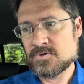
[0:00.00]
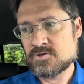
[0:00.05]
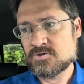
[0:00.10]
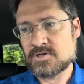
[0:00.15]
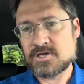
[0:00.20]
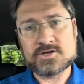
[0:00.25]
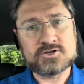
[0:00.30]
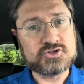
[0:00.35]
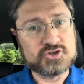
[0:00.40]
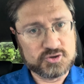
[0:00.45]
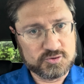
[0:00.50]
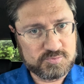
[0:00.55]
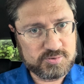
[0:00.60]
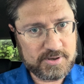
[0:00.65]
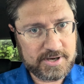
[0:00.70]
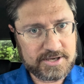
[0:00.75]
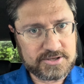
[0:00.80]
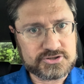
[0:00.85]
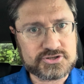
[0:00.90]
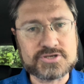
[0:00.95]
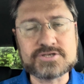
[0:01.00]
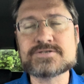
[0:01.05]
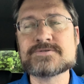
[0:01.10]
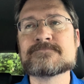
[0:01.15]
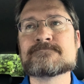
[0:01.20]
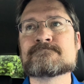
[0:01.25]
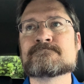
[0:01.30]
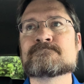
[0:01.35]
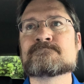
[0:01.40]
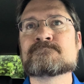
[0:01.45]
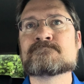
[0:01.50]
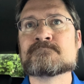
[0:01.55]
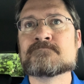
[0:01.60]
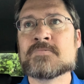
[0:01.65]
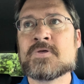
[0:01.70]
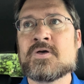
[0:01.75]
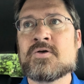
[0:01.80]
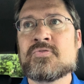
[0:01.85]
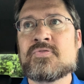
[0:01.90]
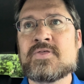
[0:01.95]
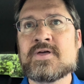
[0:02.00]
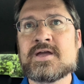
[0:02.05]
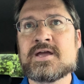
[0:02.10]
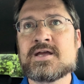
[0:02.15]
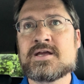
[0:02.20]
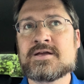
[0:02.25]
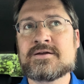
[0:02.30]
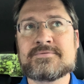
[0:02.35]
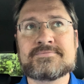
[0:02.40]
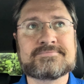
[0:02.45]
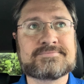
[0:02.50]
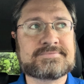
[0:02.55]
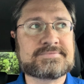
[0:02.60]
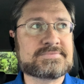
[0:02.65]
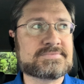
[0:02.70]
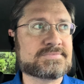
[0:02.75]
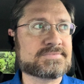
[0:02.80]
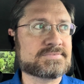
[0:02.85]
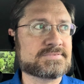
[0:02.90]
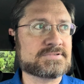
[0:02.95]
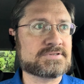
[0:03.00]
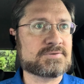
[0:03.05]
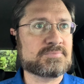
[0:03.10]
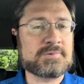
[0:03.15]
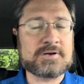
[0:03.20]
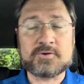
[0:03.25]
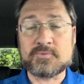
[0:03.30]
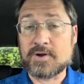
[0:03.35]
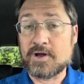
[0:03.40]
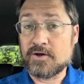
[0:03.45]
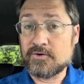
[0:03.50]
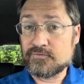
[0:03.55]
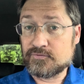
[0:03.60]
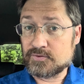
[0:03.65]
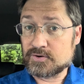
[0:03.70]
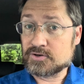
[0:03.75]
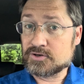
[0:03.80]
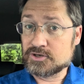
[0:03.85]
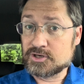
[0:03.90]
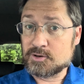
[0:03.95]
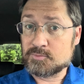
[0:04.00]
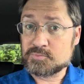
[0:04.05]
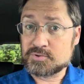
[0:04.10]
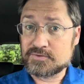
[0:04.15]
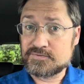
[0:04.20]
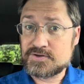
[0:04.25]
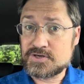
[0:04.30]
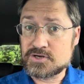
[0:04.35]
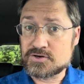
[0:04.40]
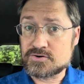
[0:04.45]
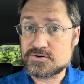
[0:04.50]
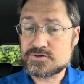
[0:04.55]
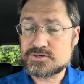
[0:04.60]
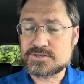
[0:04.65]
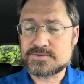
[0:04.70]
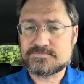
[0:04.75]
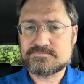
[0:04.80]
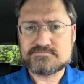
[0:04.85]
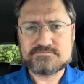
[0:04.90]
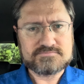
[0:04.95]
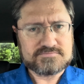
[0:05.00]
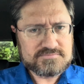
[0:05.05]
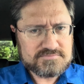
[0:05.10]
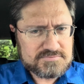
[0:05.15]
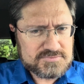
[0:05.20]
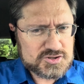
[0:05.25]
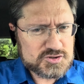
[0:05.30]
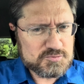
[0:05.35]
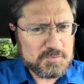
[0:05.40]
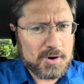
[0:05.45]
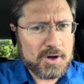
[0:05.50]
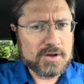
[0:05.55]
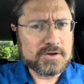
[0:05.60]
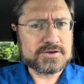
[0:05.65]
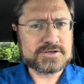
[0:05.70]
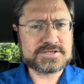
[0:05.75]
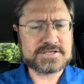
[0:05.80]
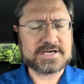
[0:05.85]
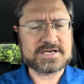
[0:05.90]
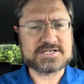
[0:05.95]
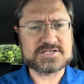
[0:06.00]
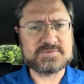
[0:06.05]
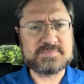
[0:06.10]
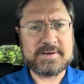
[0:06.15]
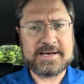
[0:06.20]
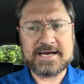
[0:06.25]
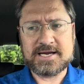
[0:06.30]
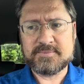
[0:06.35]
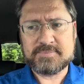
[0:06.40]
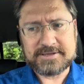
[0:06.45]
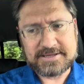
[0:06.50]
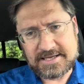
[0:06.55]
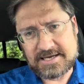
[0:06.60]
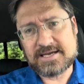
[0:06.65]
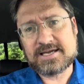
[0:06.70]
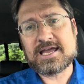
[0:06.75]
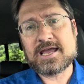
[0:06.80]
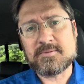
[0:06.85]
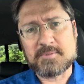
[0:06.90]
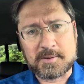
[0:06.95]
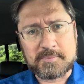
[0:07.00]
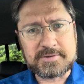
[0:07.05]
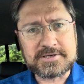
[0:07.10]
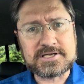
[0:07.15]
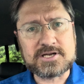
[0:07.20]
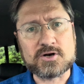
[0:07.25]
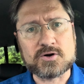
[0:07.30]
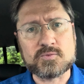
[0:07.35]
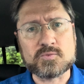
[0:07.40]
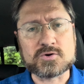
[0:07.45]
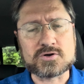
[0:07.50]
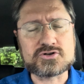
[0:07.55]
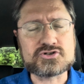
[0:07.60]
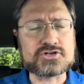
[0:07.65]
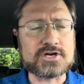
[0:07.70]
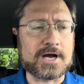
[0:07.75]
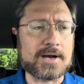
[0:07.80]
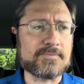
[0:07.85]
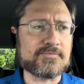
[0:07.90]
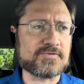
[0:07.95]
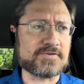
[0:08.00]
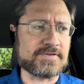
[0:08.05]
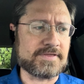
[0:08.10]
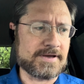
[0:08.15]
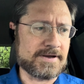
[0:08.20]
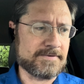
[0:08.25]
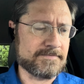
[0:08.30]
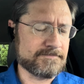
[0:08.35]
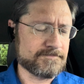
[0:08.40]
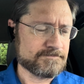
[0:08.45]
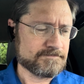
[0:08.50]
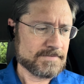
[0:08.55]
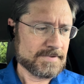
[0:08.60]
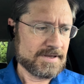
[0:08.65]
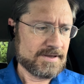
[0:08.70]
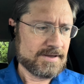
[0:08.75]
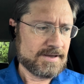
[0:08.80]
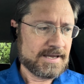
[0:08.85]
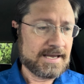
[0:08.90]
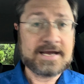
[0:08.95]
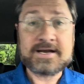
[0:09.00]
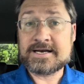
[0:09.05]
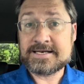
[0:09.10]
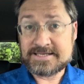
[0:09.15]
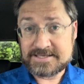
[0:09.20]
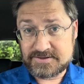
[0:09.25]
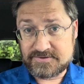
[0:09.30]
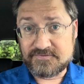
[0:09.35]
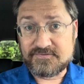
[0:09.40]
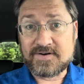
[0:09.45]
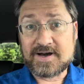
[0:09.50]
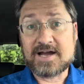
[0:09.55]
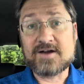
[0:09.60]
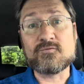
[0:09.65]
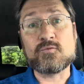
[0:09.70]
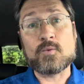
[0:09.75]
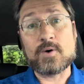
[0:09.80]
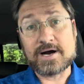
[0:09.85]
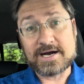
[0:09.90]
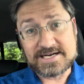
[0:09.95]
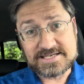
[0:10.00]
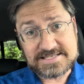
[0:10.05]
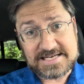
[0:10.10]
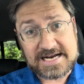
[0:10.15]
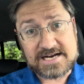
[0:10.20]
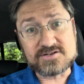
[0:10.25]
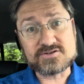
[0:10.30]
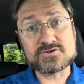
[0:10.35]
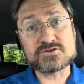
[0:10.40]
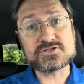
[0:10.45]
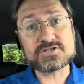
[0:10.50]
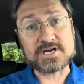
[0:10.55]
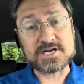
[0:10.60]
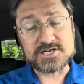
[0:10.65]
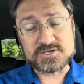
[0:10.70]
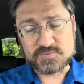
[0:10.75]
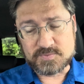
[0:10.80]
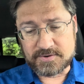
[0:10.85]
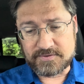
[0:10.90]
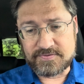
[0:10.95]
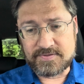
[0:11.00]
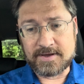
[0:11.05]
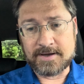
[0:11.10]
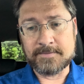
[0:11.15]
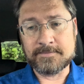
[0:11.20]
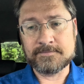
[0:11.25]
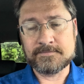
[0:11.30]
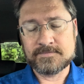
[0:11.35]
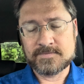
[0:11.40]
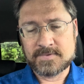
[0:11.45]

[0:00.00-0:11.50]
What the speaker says: They had 2 branches. They have been around for a good number of years. Smaller sized bank, but I came up and did a workshop for them. And I did the 5 whys exercise with them.